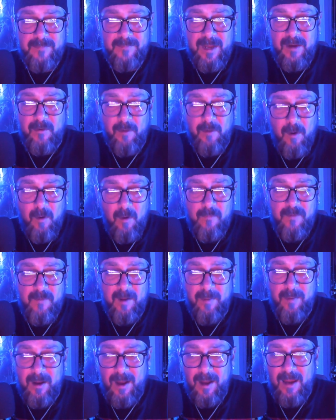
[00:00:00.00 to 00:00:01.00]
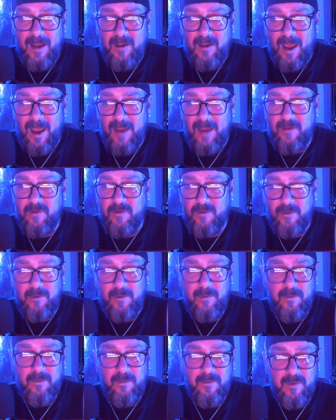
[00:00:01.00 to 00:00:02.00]
and grow from it. And I I
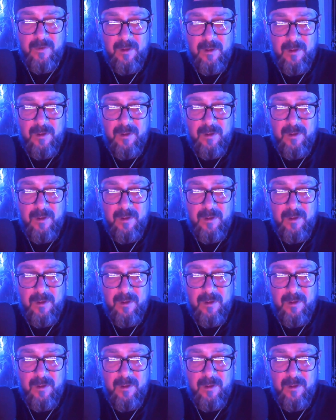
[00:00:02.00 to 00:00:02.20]
choose.